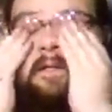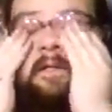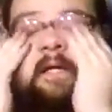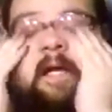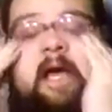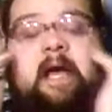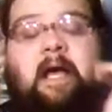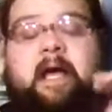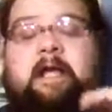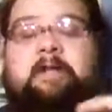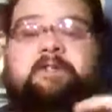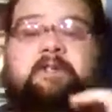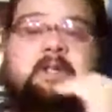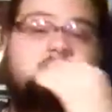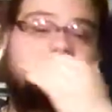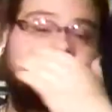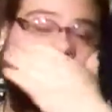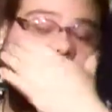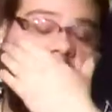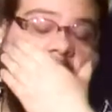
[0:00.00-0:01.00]
Heck, I should
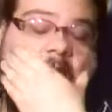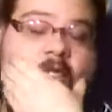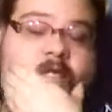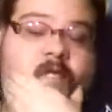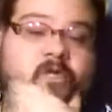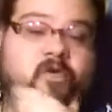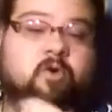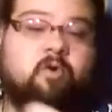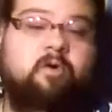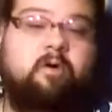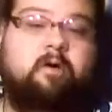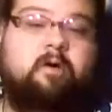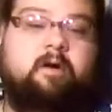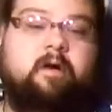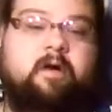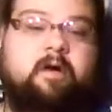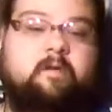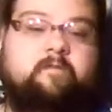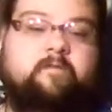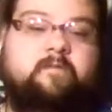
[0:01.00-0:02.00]
give you guys a tour
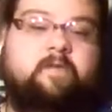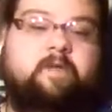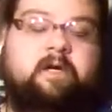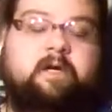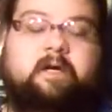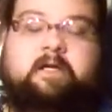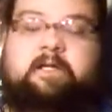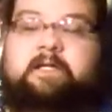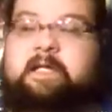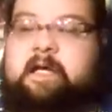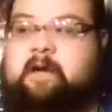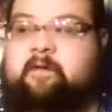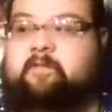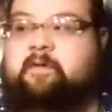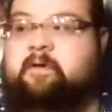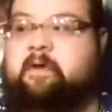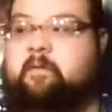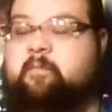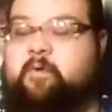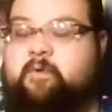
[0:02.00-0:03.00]
of the
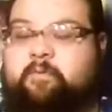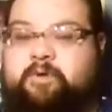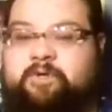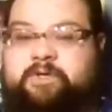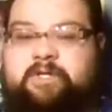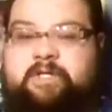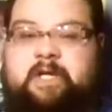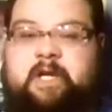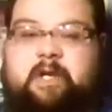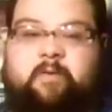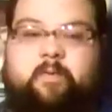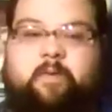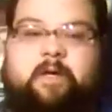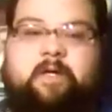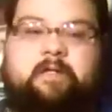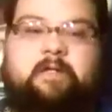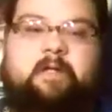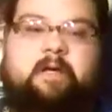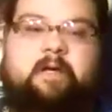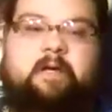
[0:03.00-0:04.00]
tavern. I'm almost done
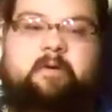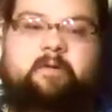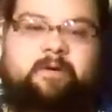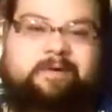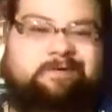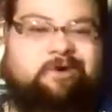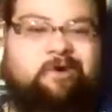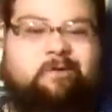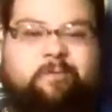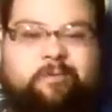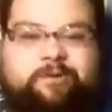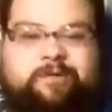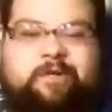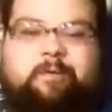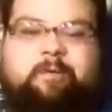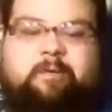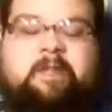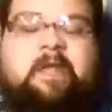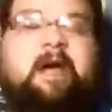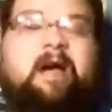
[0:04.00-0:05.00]
with. Well, almost
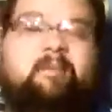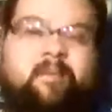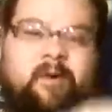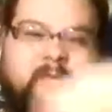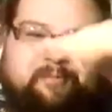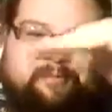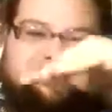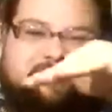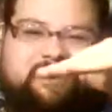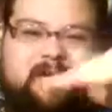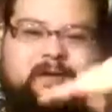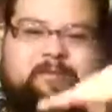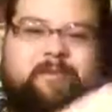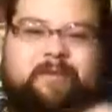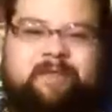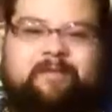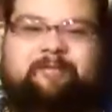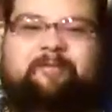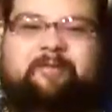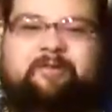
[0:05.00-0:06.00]
done with. I'm almost done
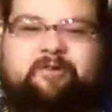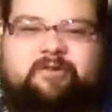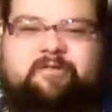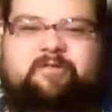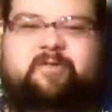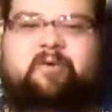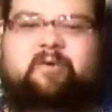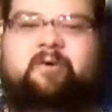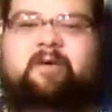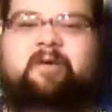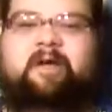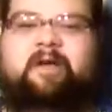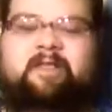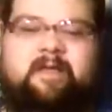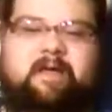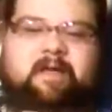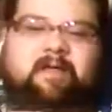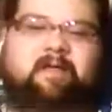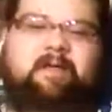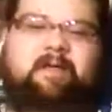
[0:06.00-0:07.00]
with the first floor, and
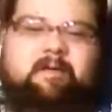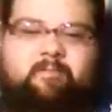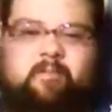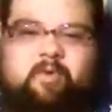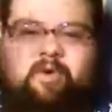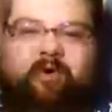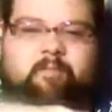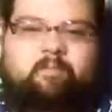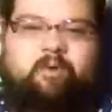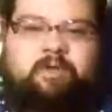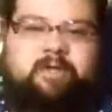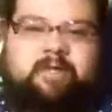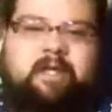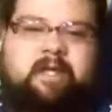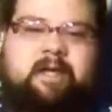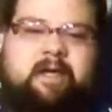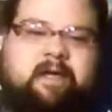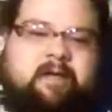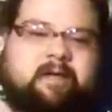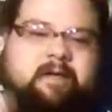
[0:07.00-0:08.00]
then I'm going to put
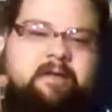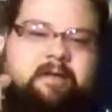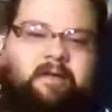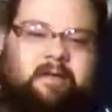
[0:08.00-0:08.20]
the